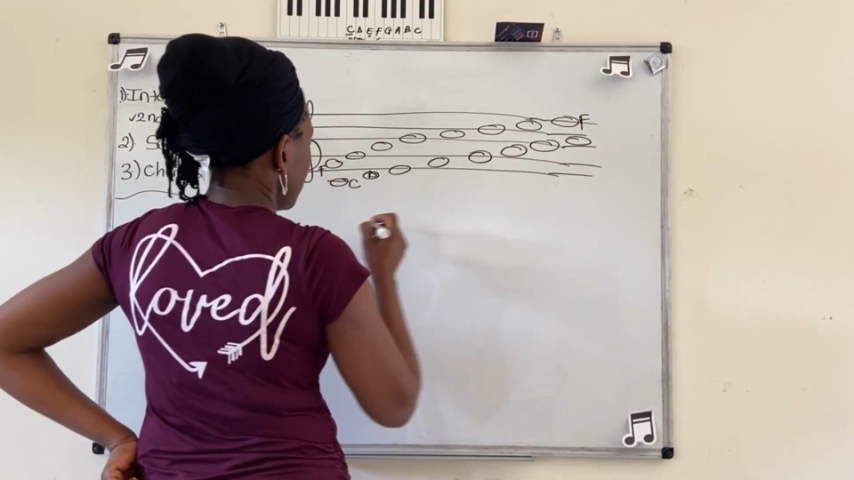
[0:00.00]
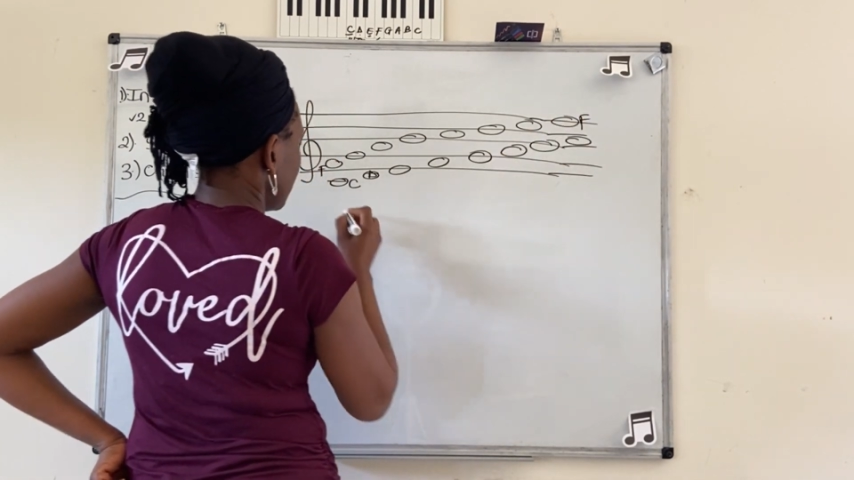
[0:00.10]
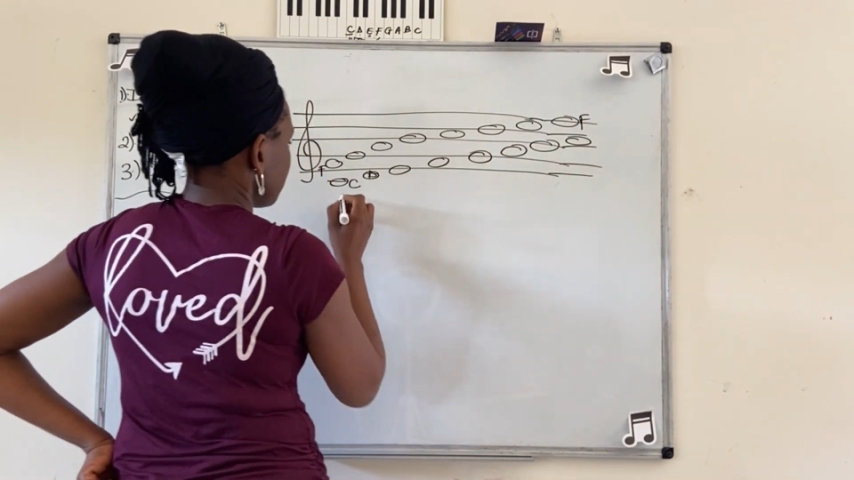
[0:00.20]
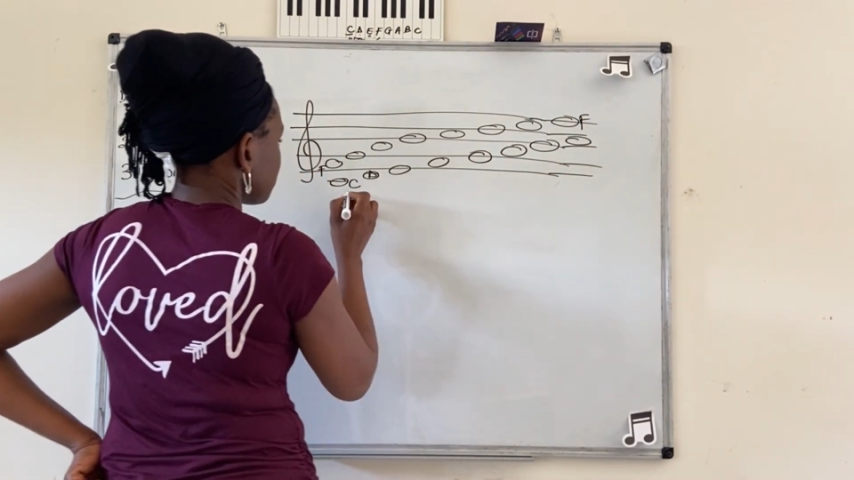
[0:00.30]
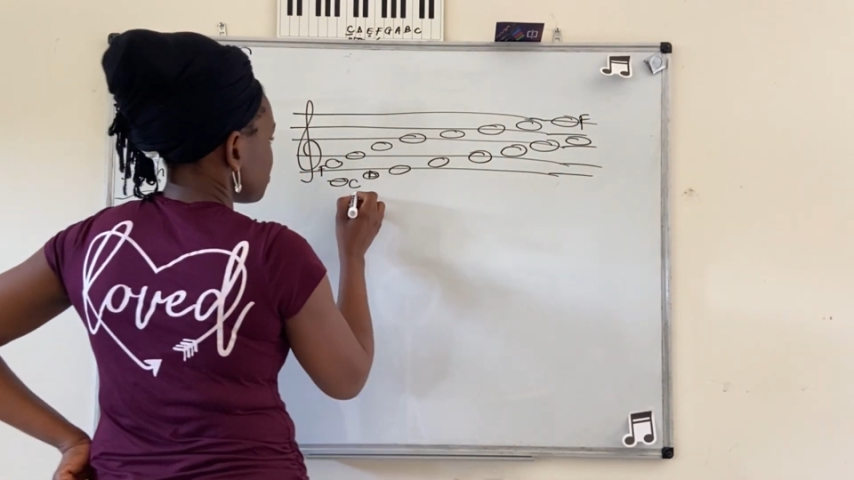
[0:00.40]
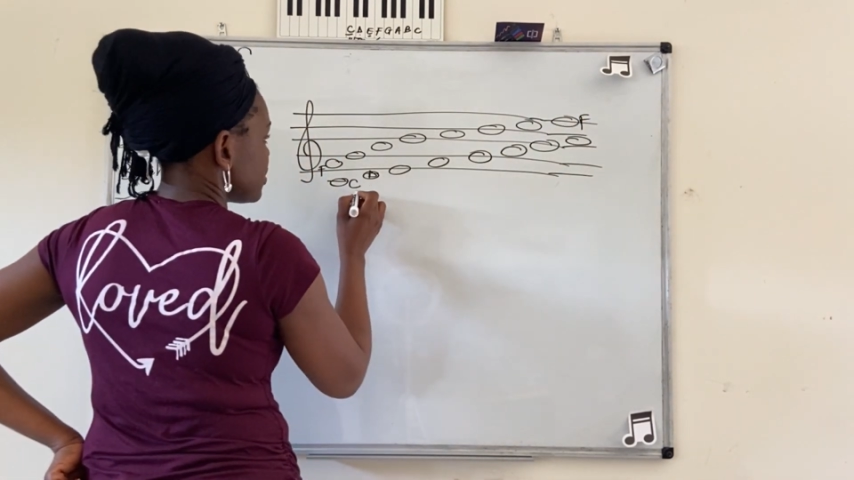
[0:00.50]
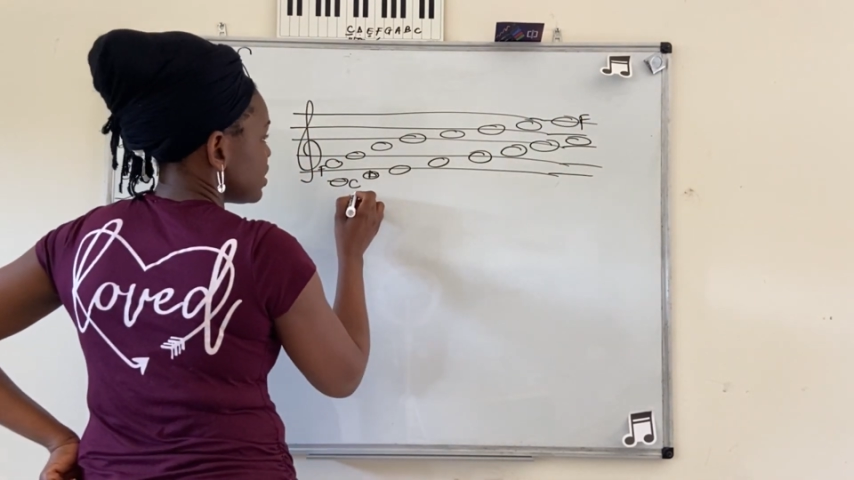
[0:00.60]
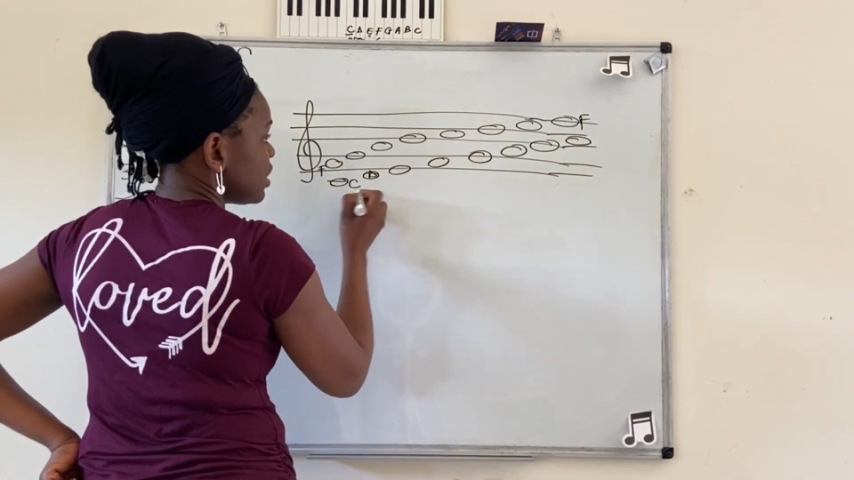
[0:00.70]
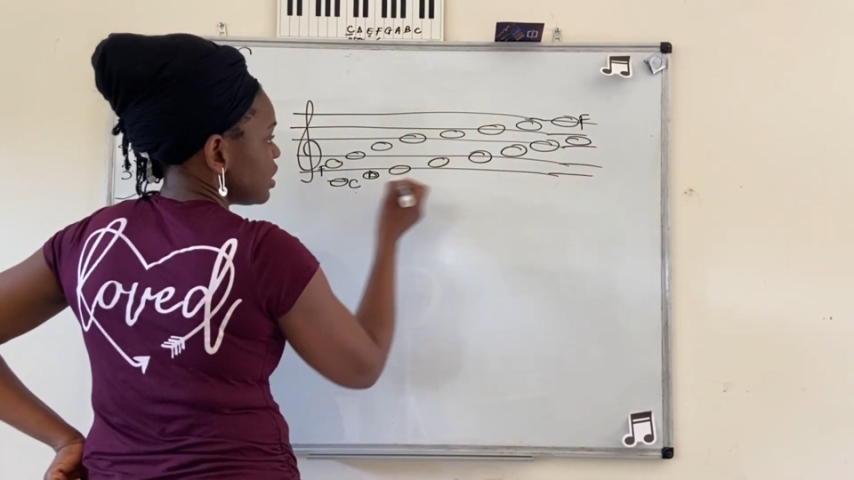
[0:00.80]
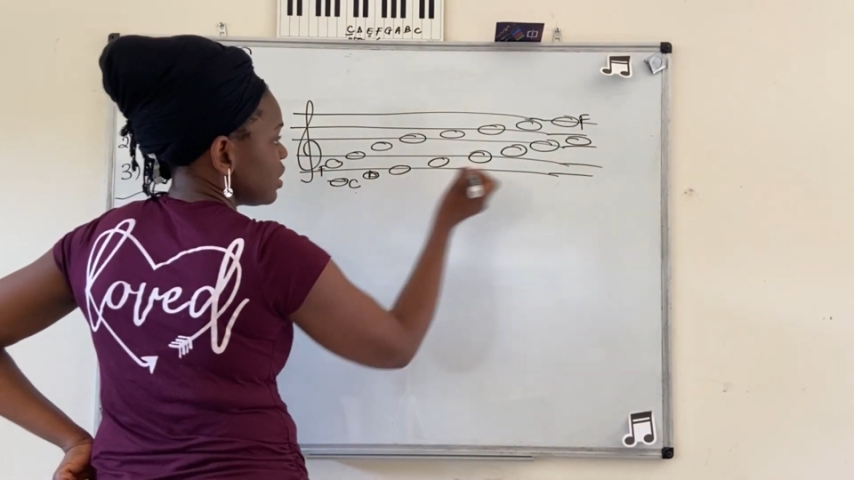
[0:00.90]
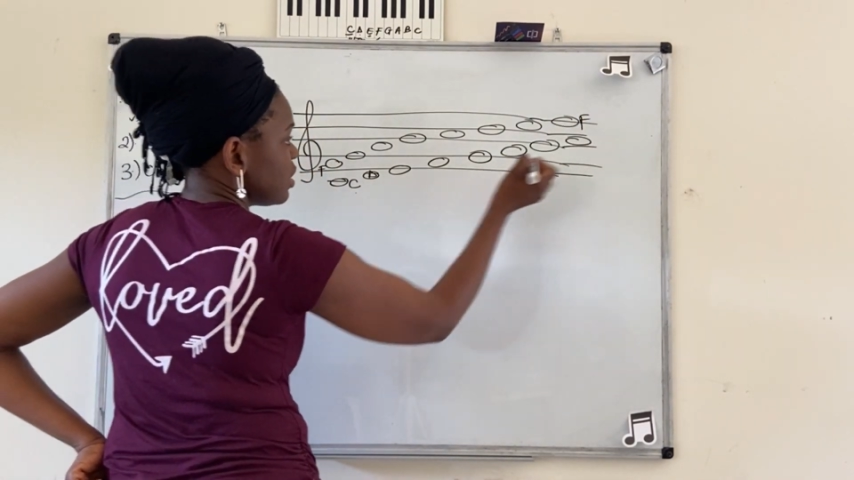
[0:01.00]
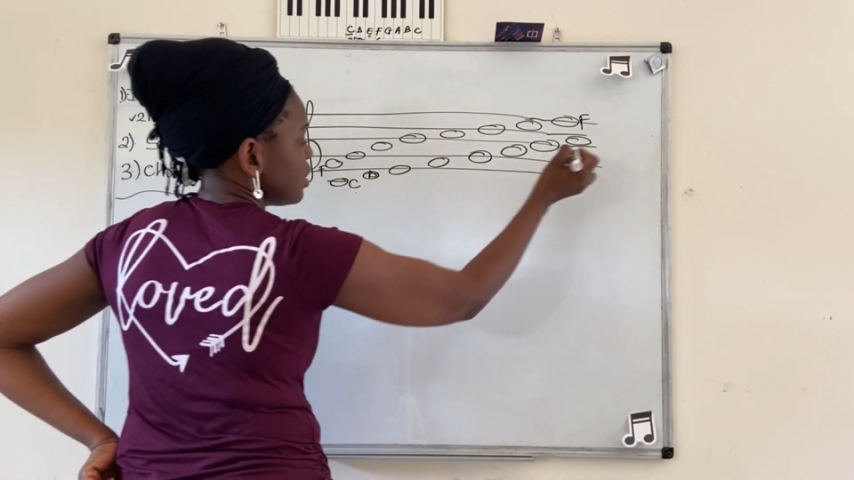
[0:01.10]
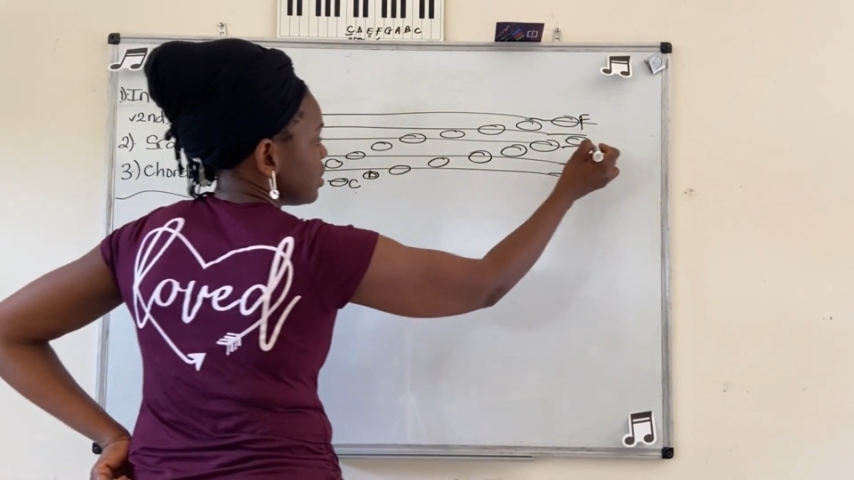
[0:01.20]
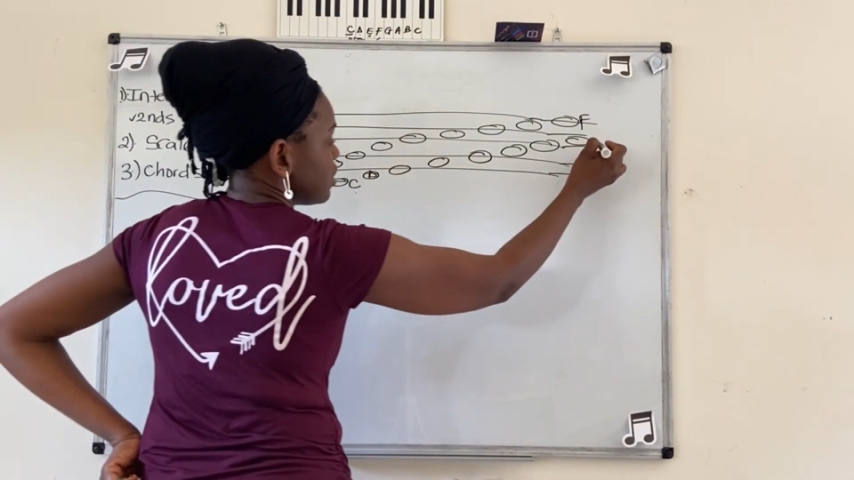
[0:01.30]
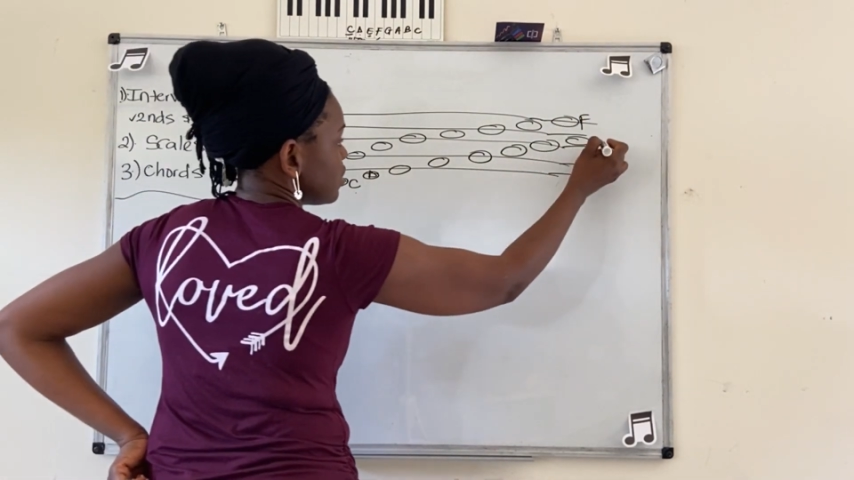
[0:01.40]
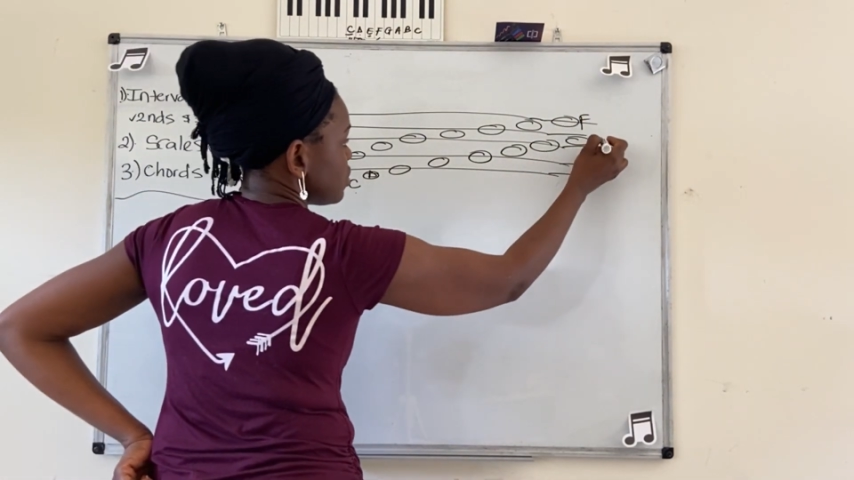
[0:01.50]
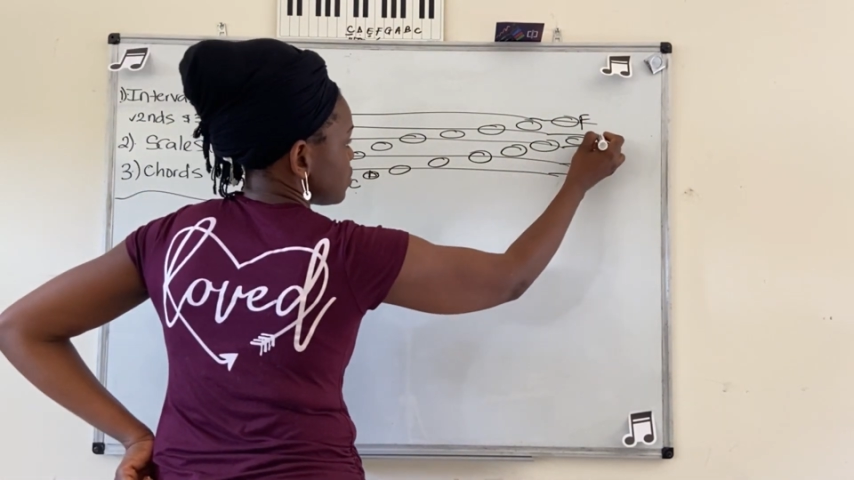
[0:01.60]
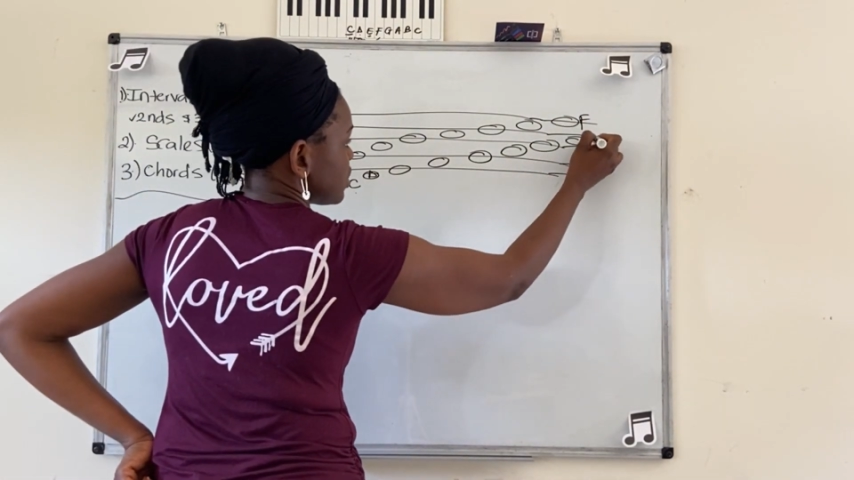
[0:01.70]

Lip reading: and from C to